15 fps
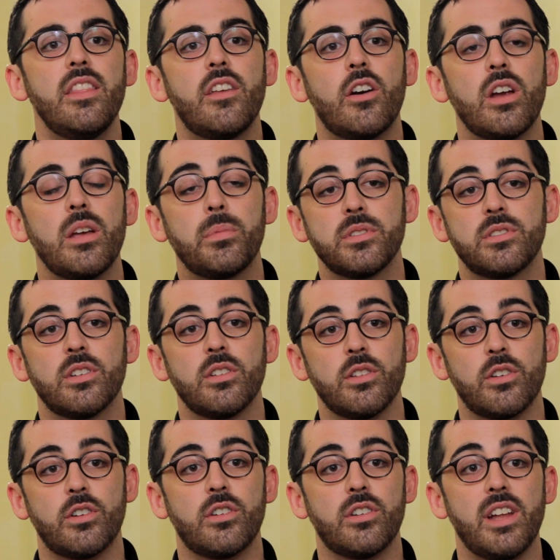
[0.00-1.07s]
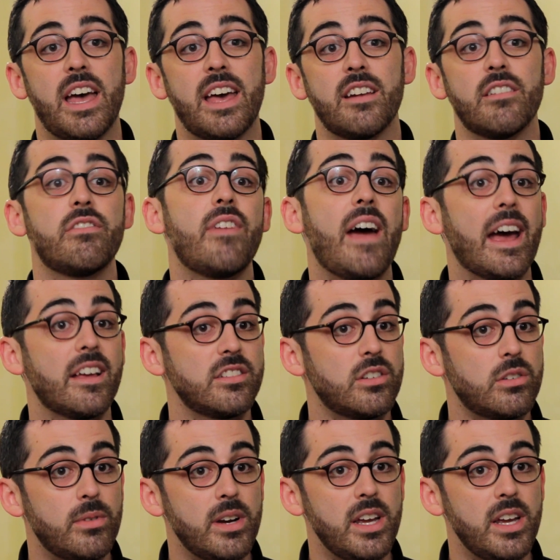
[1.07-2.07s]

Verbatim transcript: they're able to learn at a faster